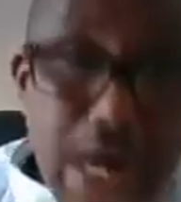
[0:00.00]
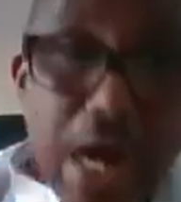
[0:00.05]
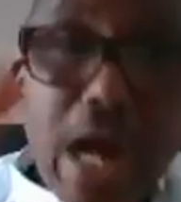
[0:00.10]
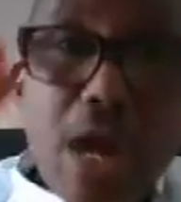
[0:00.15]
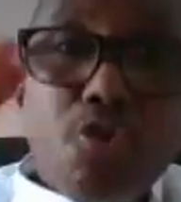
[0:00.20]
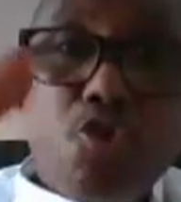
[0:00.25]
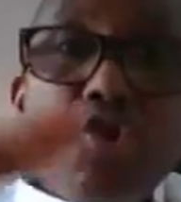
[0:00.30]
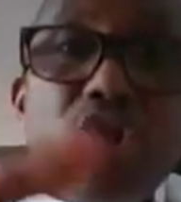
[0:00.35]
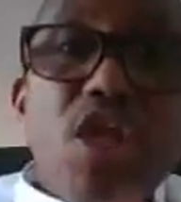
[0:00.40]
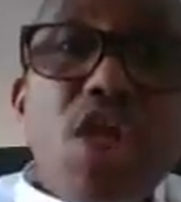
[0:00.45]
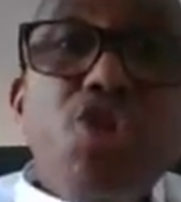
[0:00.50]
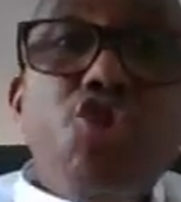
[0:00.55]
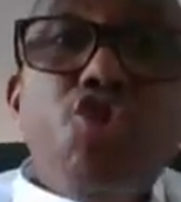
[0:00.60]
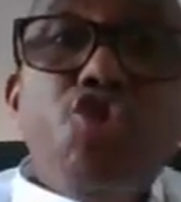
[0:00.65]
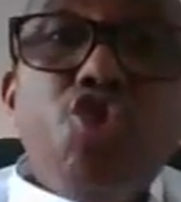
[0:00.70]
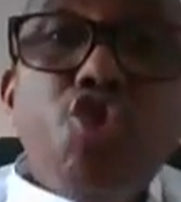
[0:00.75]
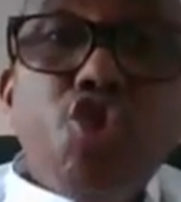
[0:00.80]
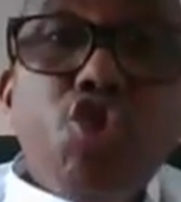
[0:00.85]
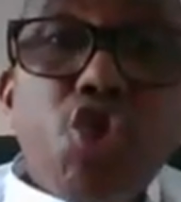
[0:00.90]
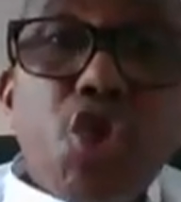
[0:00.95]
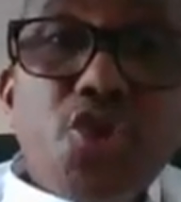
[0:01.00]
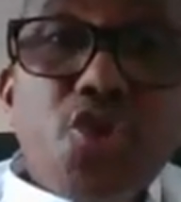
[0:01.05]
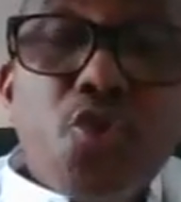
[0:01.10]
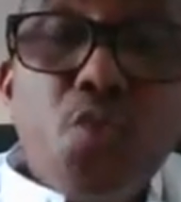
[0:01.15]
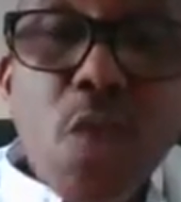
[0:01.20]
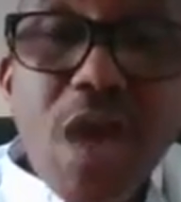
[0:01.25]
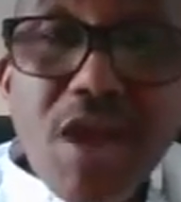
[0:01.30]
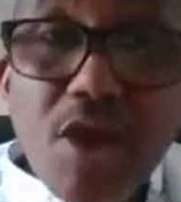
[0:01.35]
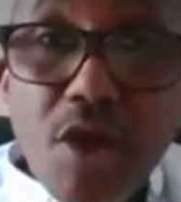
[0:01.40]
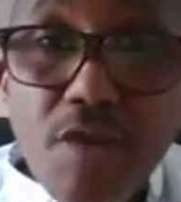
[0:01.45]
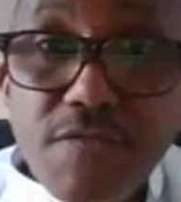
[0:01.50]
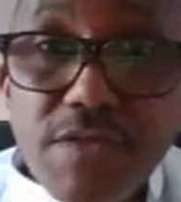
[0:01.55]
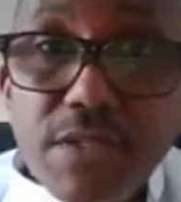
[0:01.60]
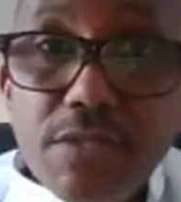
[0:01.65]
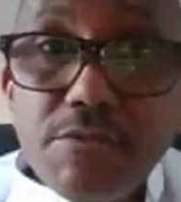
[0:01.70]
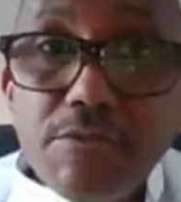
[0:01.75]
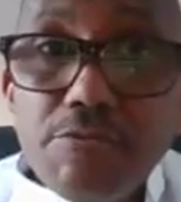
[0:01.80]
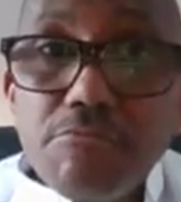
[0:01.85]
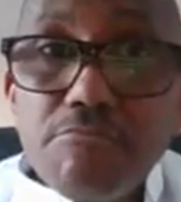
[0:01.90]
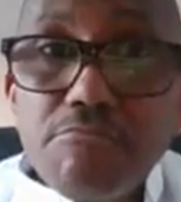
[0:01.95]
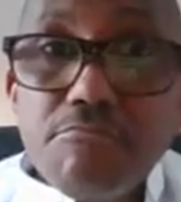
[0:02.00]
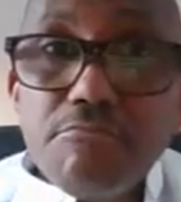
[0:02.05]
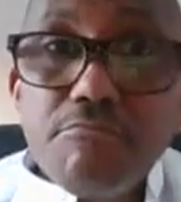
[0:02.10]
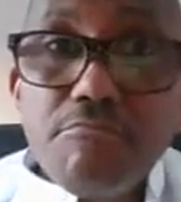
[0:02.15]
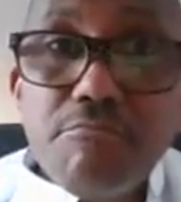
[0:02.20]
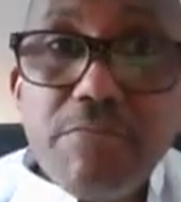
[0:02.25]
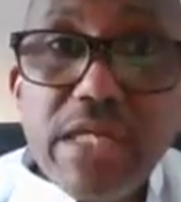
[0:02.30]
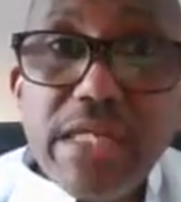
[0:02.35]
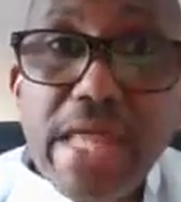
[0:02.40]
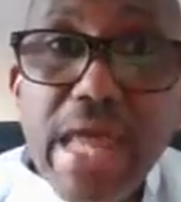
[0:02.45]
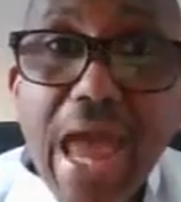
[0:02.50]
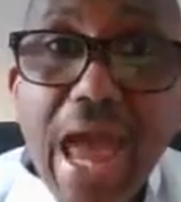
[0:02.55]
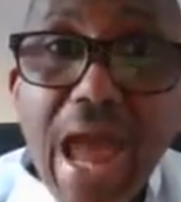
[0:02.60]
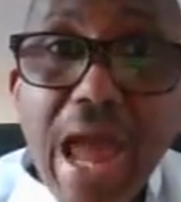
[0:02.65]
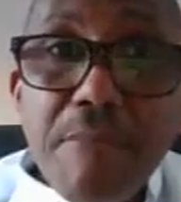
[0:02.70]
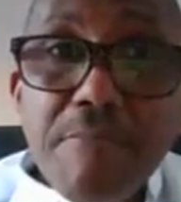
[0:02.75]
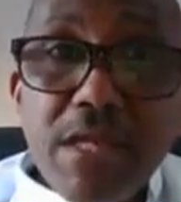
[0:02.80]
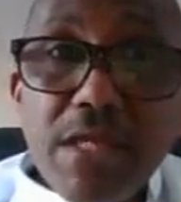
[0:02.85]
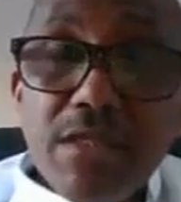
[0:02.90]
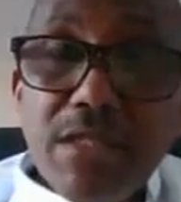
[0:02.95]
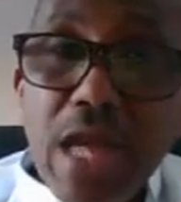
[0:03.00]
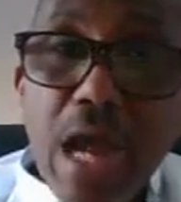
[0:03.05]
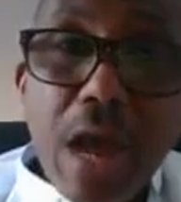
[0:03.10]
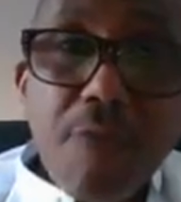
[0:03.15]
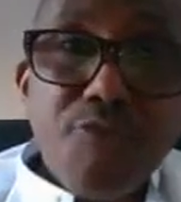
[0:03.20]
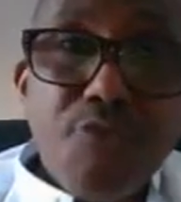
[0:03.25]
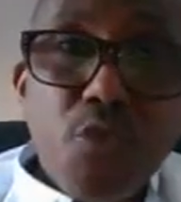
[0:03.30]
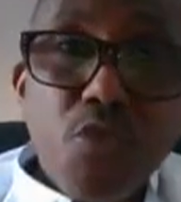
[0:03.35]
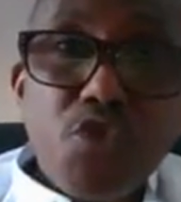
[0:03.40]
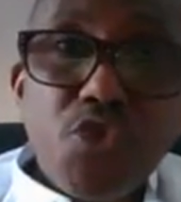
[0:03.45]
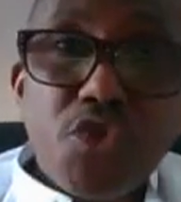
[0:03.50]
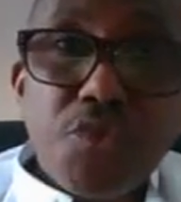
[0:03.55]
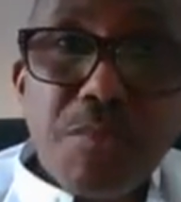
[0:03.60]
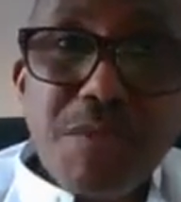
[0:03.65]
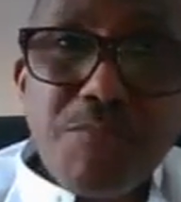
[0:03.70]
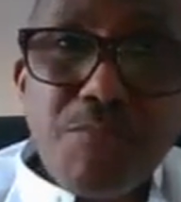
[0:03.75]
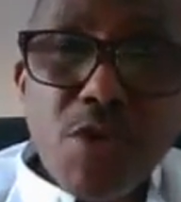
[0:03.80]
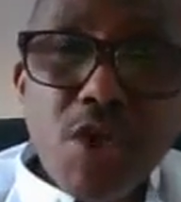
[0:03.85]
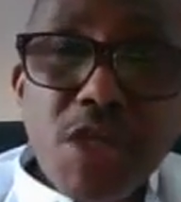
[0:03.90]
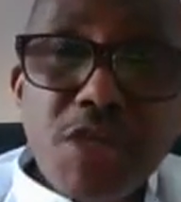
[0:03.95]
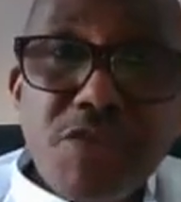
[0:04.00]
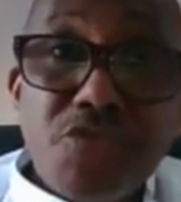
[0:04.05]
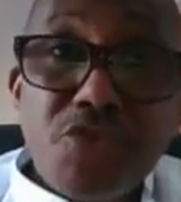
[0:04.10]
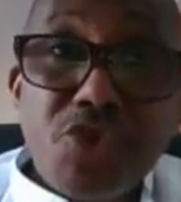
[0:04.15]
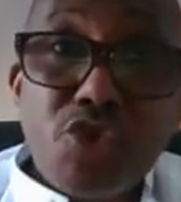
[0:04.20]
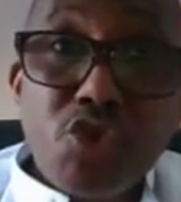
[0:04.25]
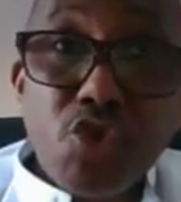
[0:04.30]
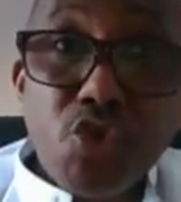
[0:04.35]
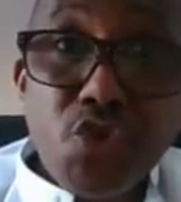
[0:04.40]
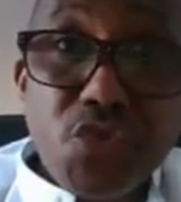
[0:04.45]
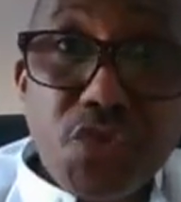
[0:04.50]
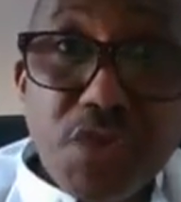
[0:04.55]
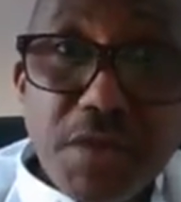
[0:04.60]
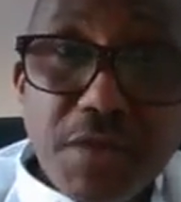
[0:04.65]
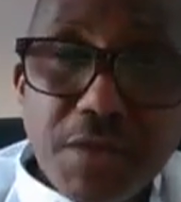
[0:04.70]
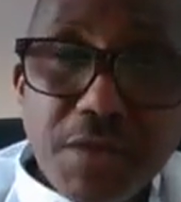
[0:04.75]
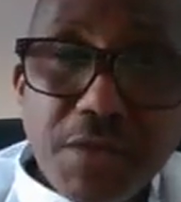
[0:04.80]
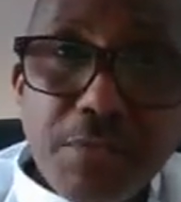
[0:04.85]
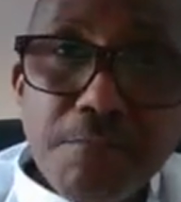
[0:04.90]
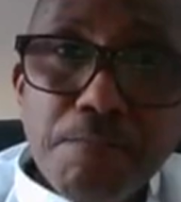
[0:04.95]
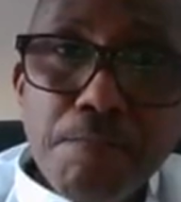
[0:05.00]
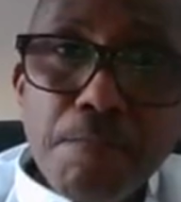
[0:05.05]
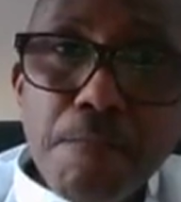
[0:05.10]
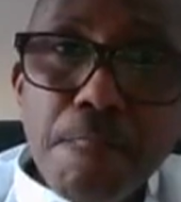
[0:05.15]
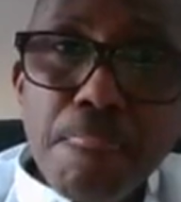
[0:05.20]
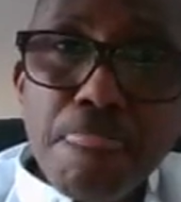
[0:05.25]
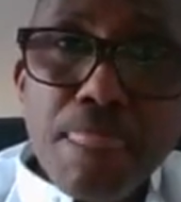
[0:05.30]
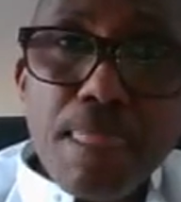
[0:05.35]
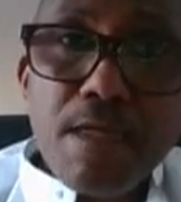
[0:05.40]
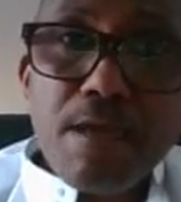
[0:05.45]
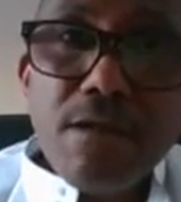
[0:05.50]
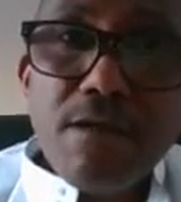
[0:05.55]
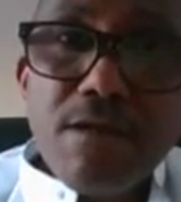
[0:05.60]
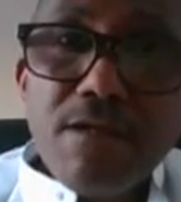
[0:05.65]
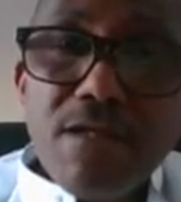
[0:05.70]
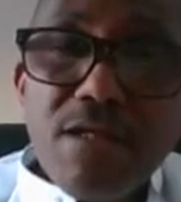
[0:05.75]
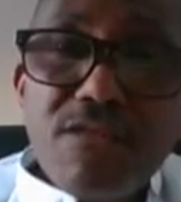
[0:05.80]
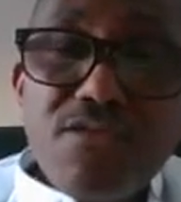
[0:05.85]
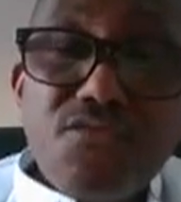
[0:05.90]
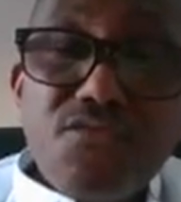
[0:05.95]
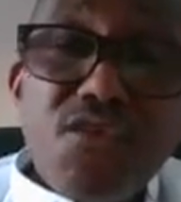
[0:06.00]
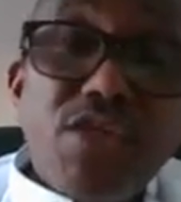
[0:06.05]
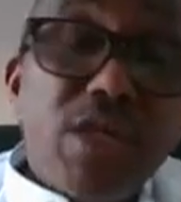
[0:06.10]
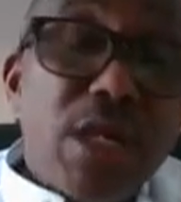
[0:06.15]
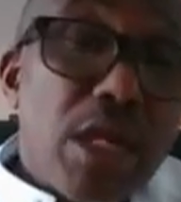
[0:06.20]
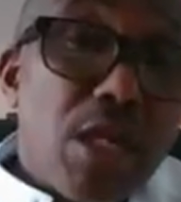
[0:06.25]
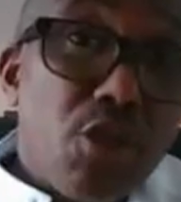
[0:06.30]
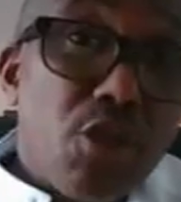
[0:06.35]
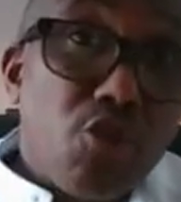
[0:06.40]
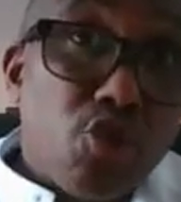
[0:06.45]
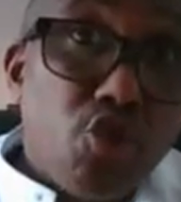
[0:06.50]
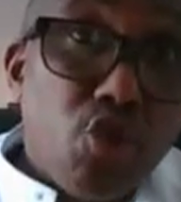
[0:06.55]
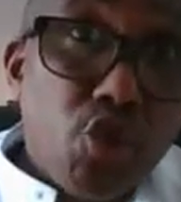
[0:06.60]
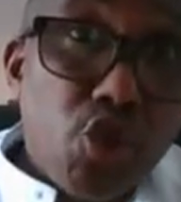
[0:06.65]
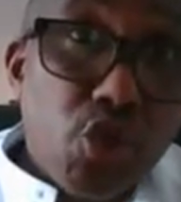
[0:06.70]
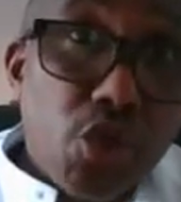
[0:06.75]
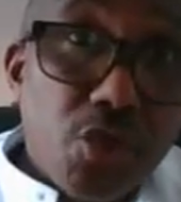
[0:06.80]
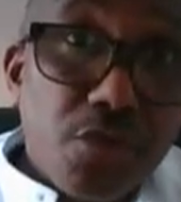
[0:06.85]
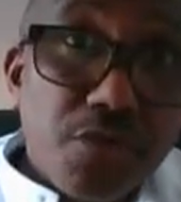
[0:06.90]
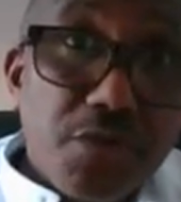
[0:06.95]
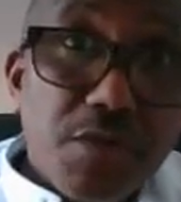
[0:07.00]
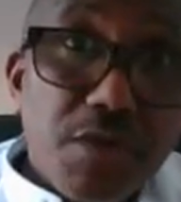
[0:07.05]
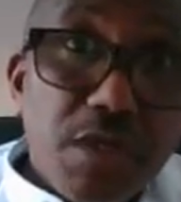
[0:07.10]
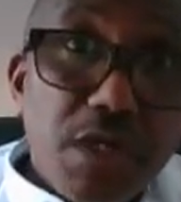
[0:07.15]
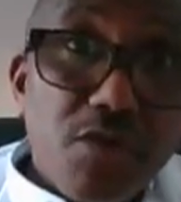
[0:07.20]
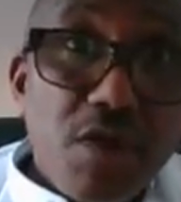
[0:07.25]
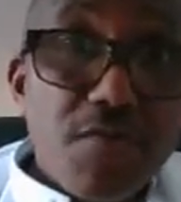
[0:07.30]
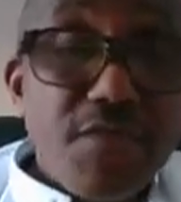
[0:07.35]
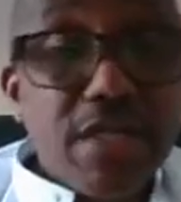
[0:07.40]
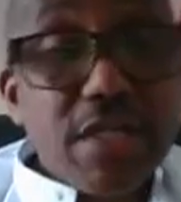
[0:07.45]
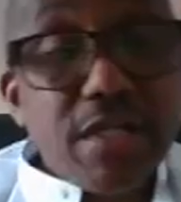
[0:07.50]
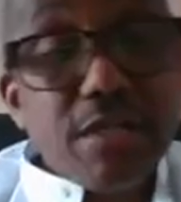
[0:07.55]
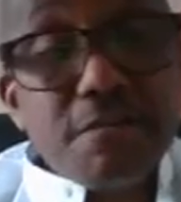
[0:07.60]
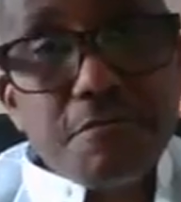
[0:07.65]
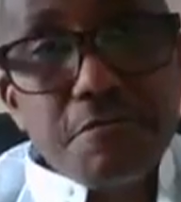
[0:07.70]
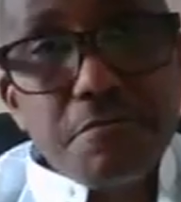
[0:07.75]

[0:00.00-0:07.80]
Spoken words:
how these institutions were governed, be the army, the armed forces, be police, the judiciary, these critical institutions in governance.